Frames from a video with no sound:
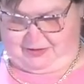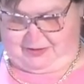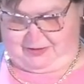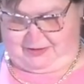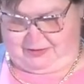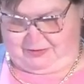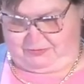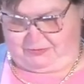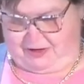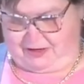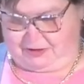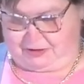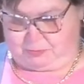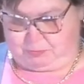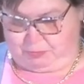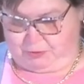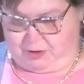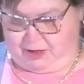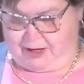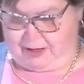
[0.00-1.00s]
If I
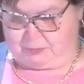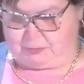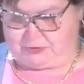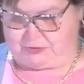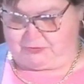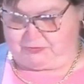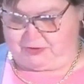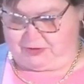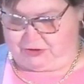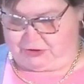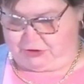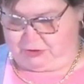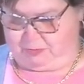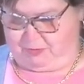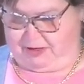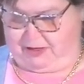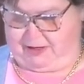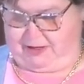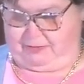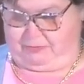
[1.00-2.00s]
could perhaps finish
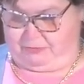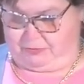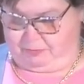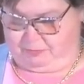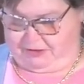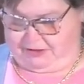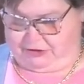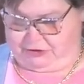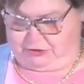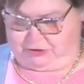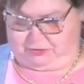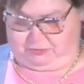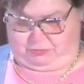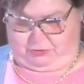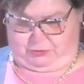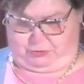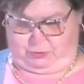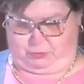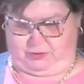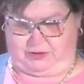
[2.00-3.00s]
my affirmation
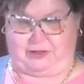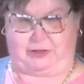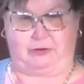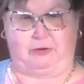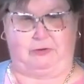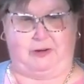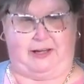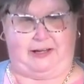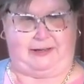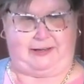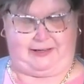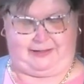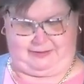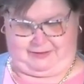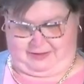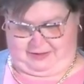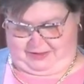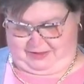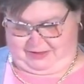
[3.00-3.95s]
with reiterating,